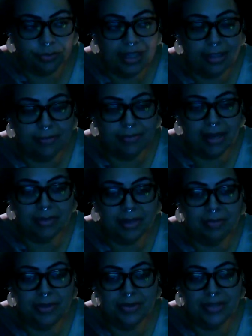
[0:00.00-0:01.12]
the Vampa
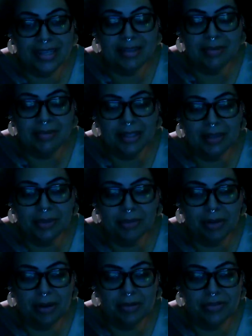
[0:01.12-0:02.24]
Museum
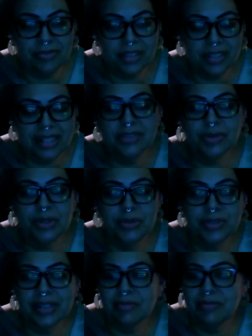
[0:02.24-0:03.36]
whenever I was visiting
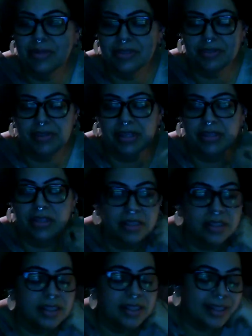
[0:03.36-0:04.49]
Doylestown, Pennsylvania.
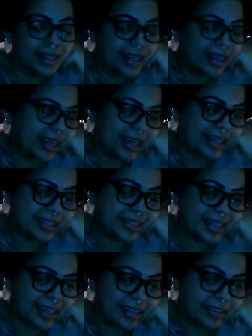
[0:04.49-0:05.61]
And,
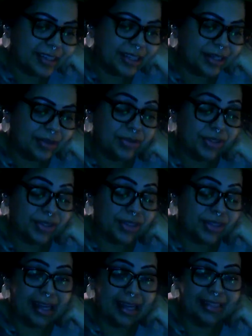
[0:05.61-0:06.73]
there's a lot
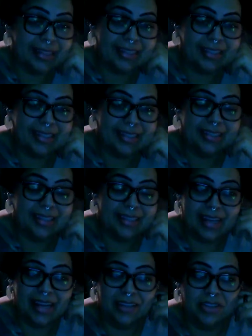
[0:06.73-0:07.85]
of entities
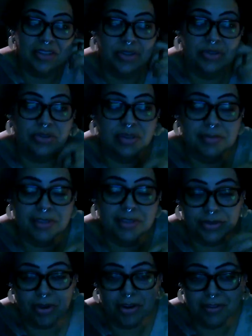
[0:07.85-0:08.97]
attached to some of
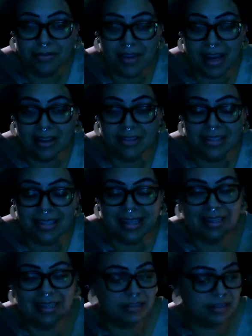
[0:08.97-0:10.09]
those artifacts
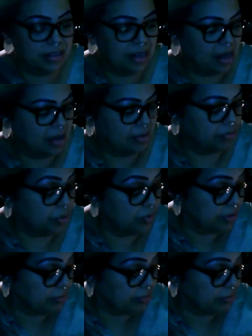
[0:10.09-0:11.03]
and movie